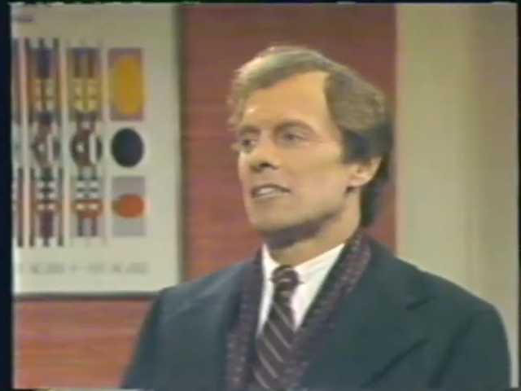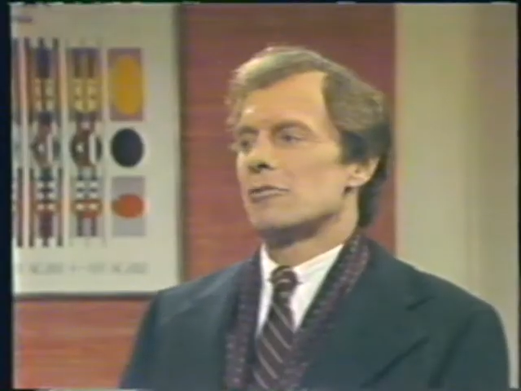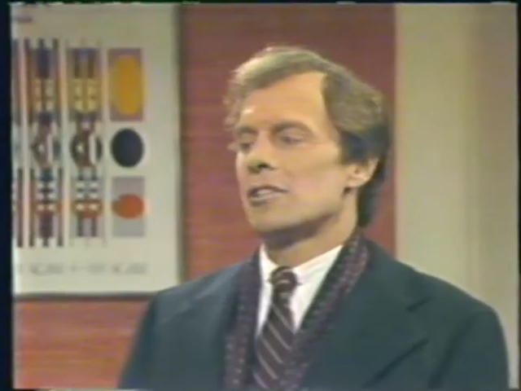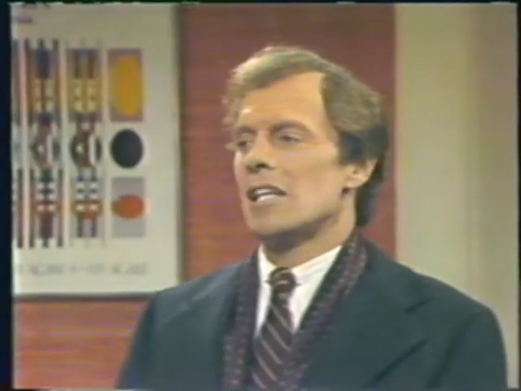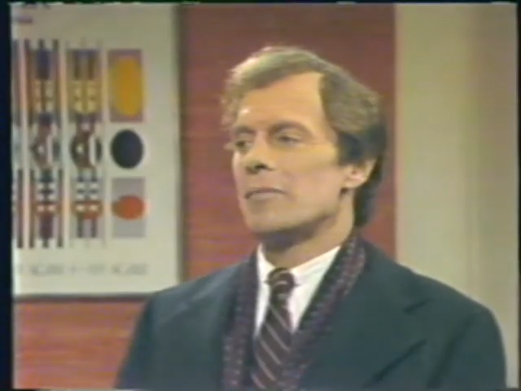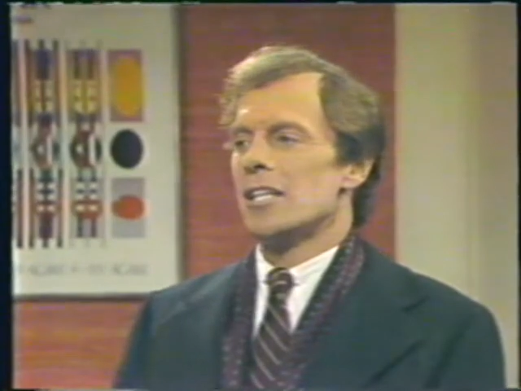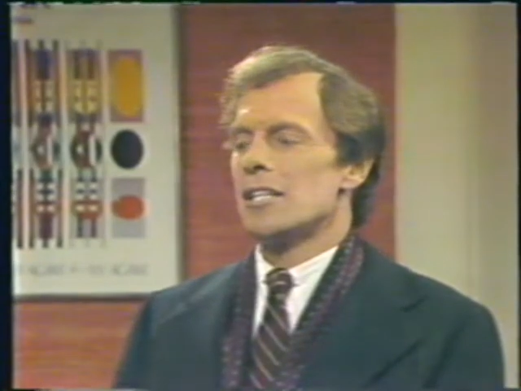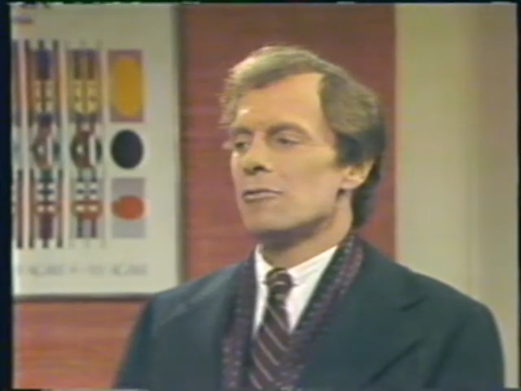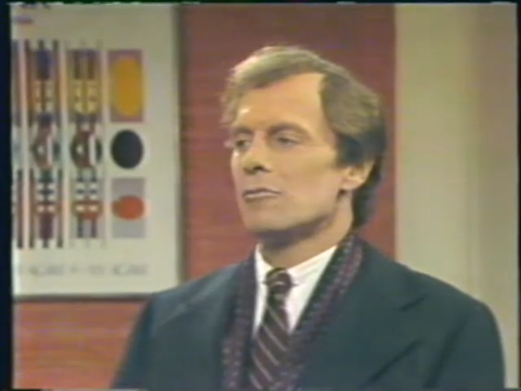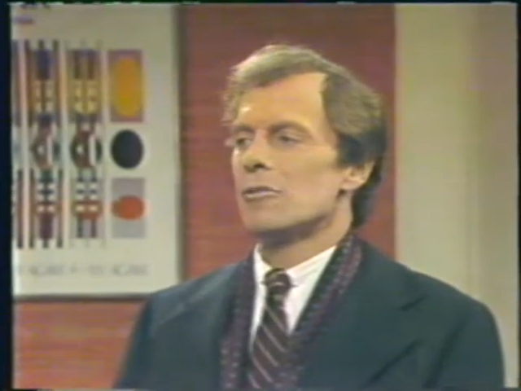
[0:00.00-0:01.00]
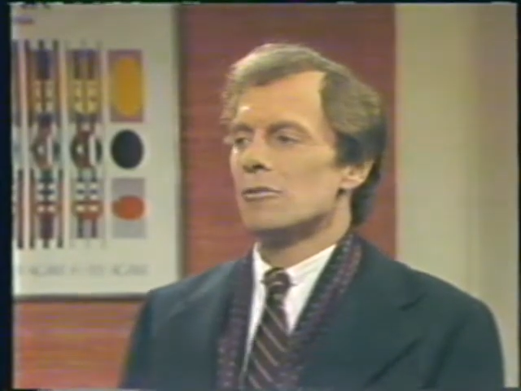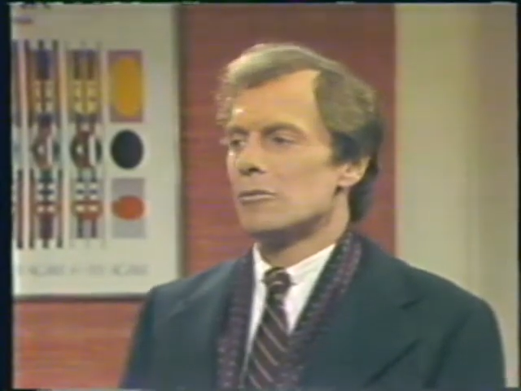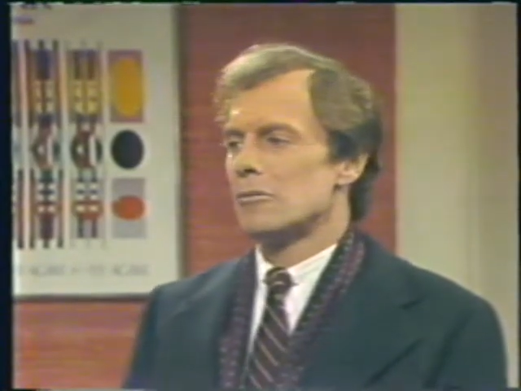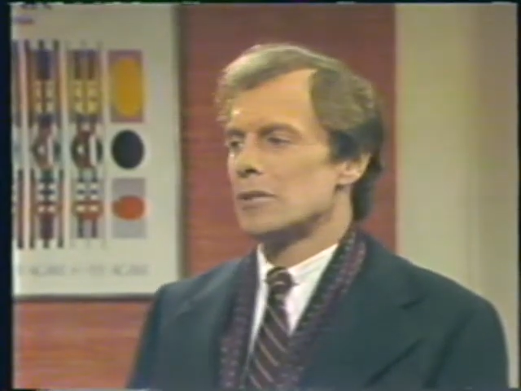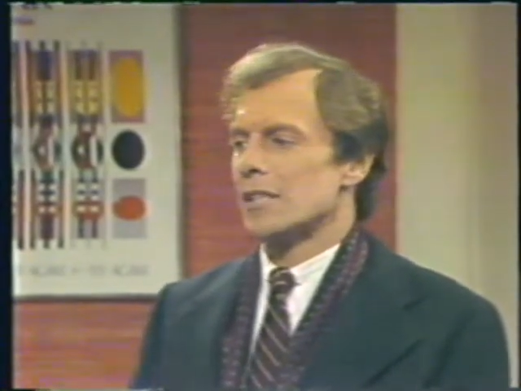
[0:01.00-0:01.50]
Well, Simon, I don't
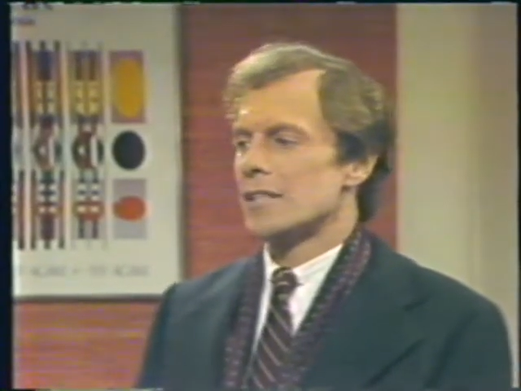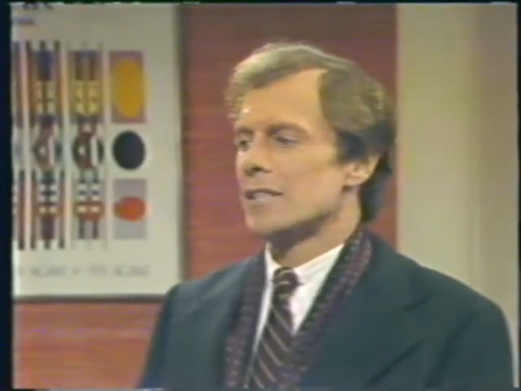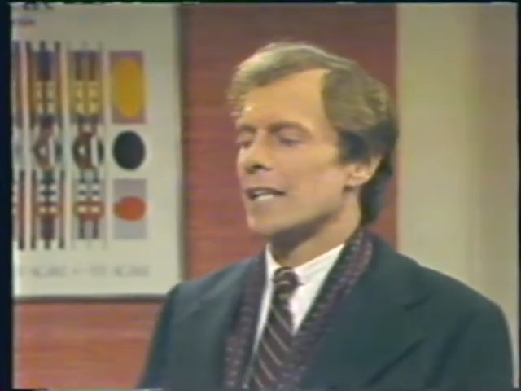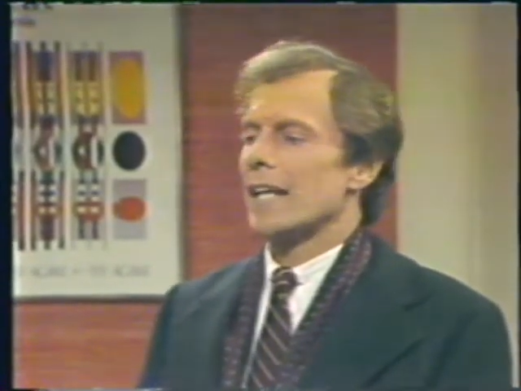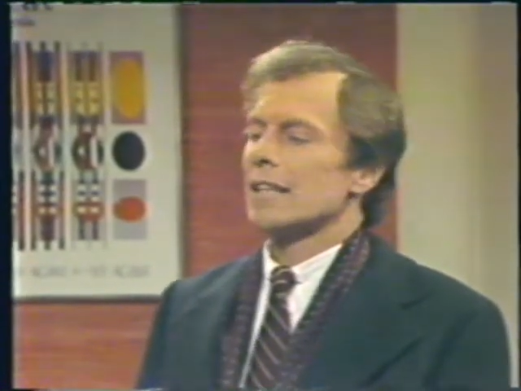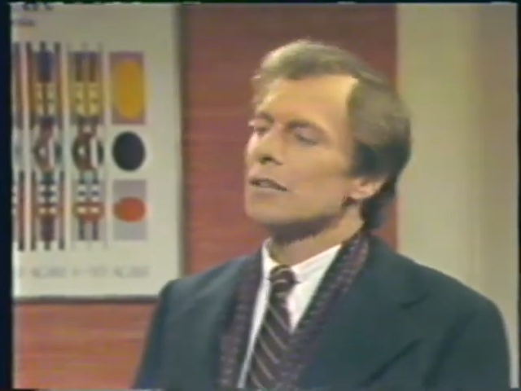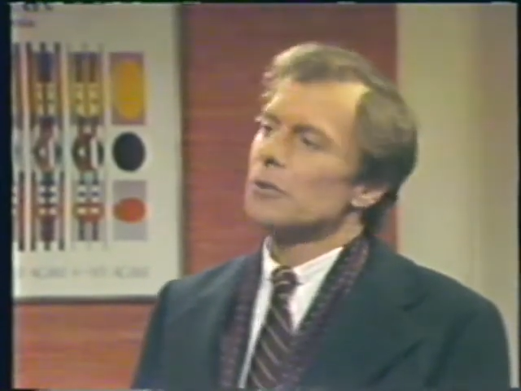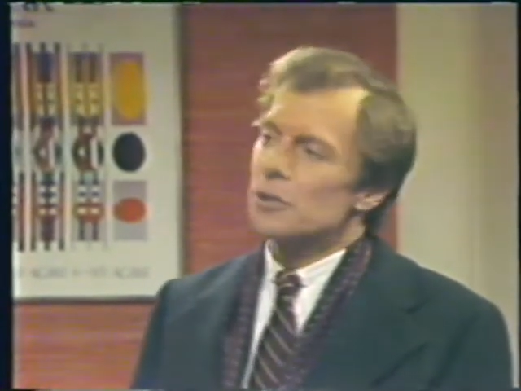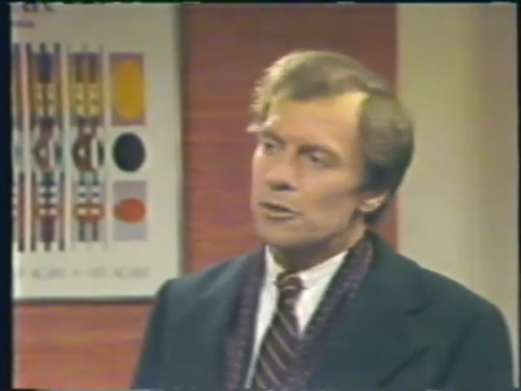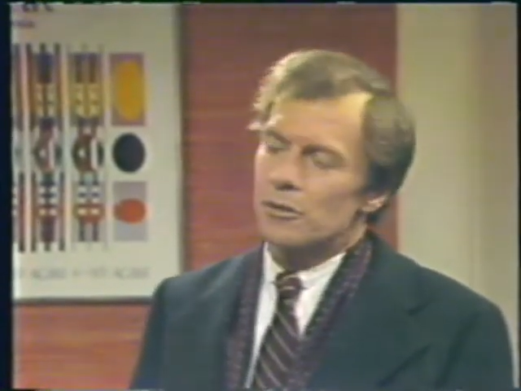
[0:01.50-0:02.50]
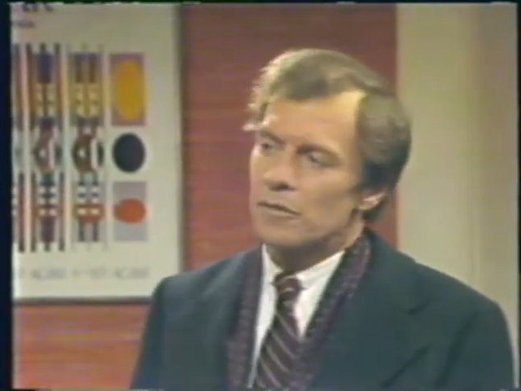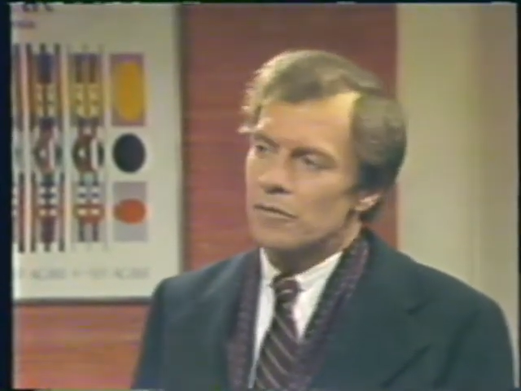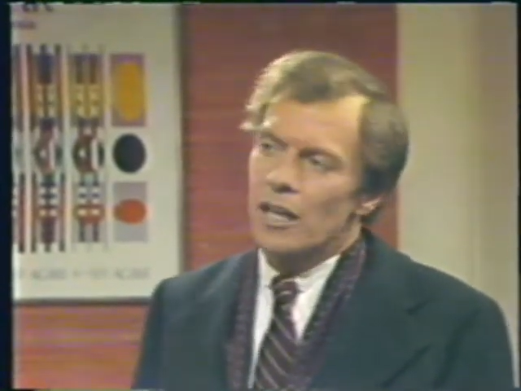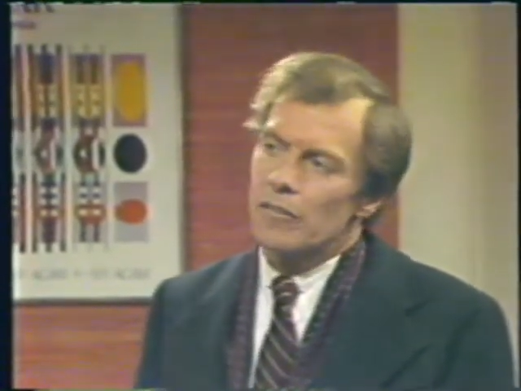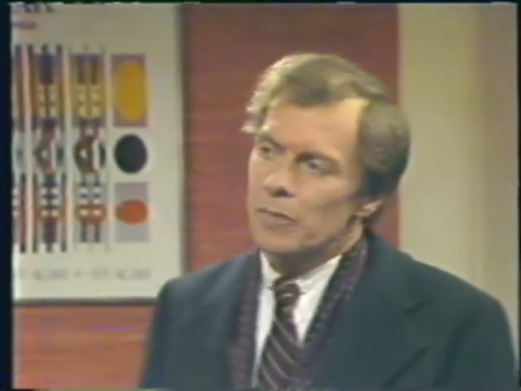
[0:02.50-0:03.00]
know exactly what your
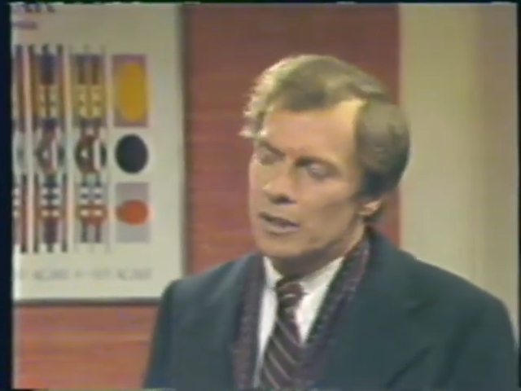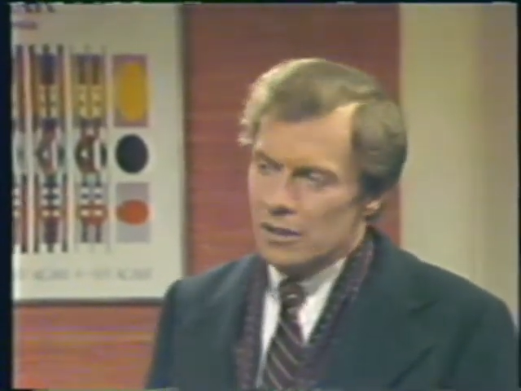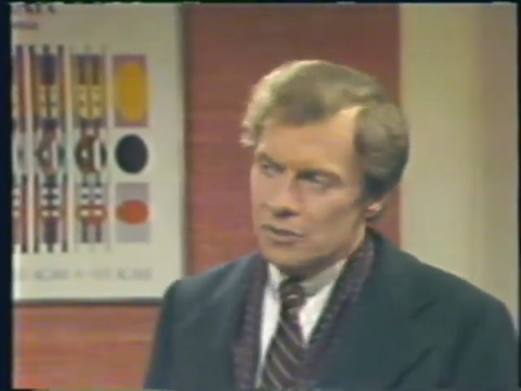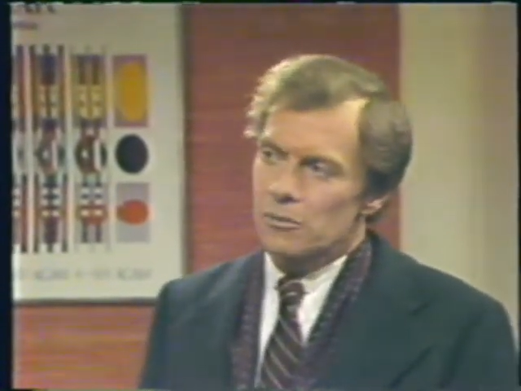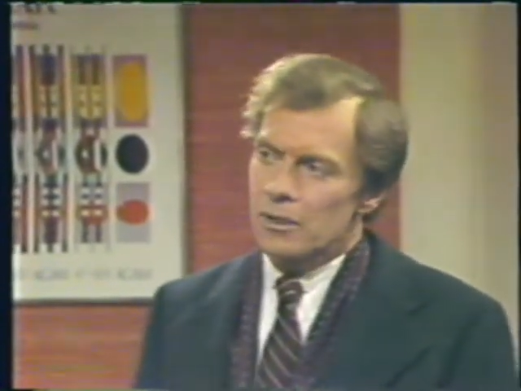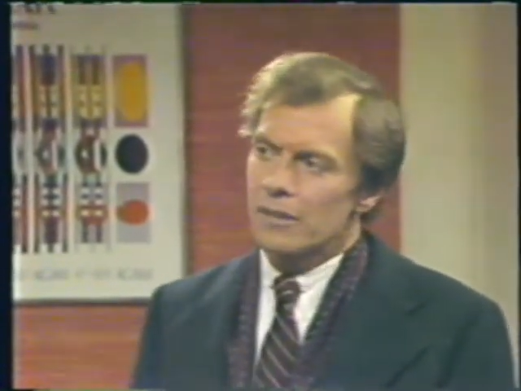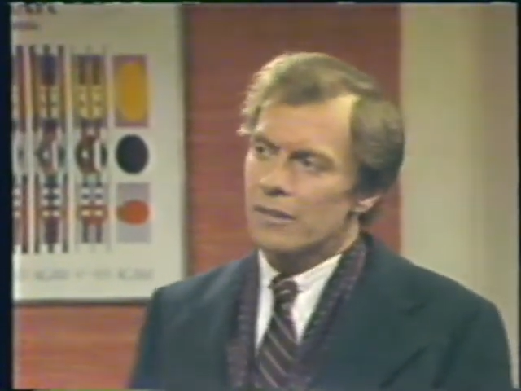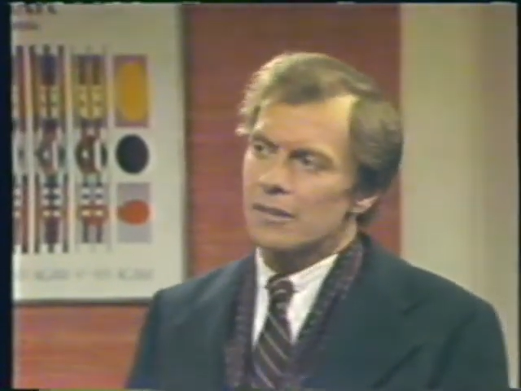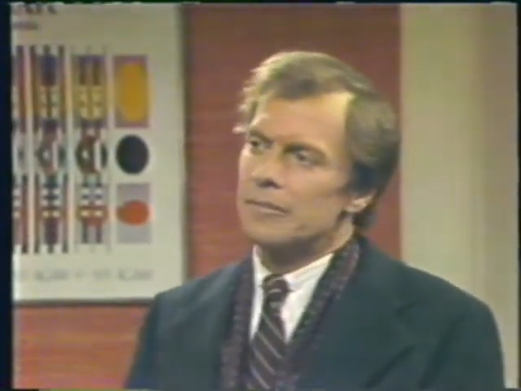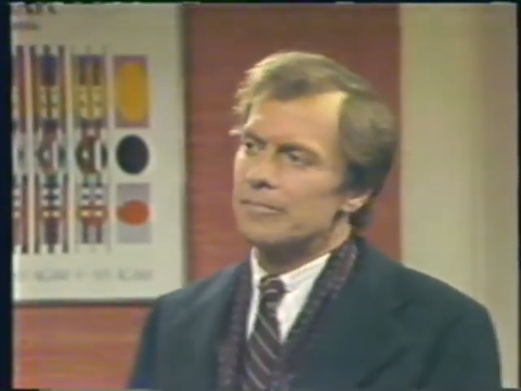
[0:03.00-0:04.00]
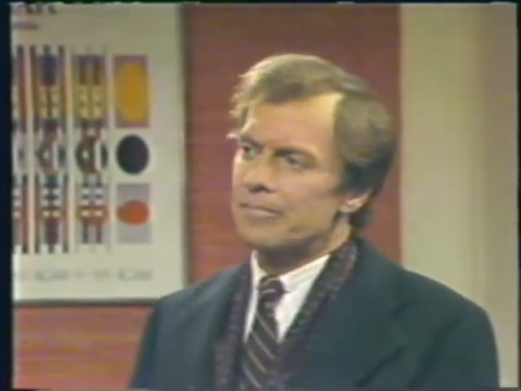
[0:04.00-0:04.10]
involvement is with her.